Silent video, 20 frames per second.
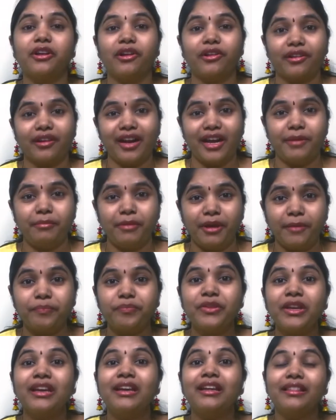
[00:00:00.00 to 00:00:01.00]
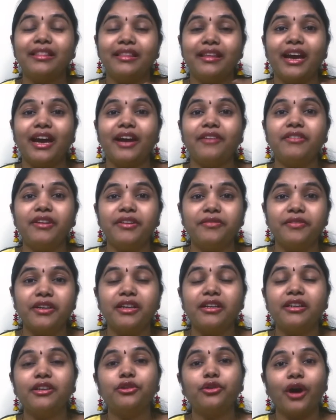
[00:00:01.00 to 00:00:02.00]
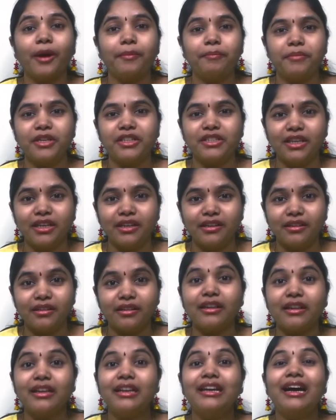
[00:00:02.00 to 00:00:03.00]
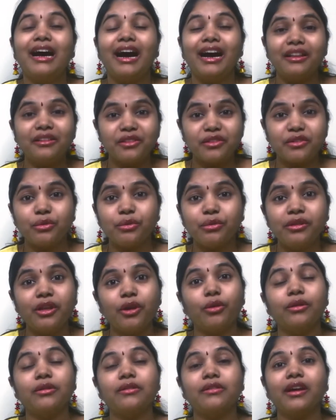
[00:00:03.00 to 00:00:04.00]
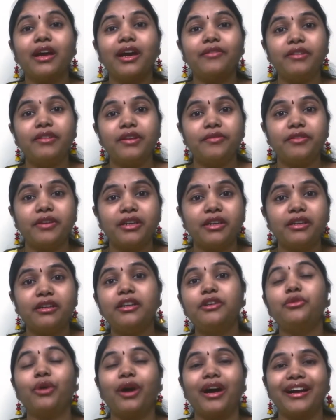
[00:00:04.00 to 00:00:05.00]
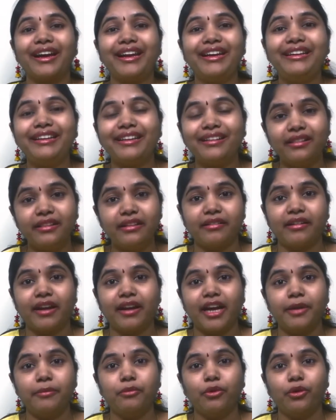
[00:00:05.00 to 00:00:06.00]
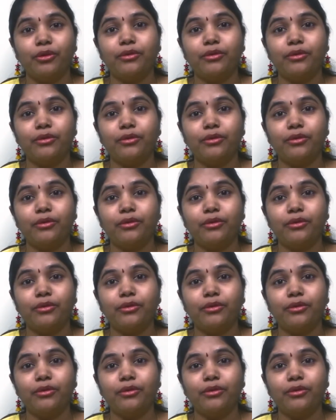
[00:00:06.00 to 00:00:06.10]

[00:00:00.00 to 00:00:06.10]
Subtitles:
word are rhyming. They have difficulty to appreciate it. And so they also have difficulty to again tell the rhyme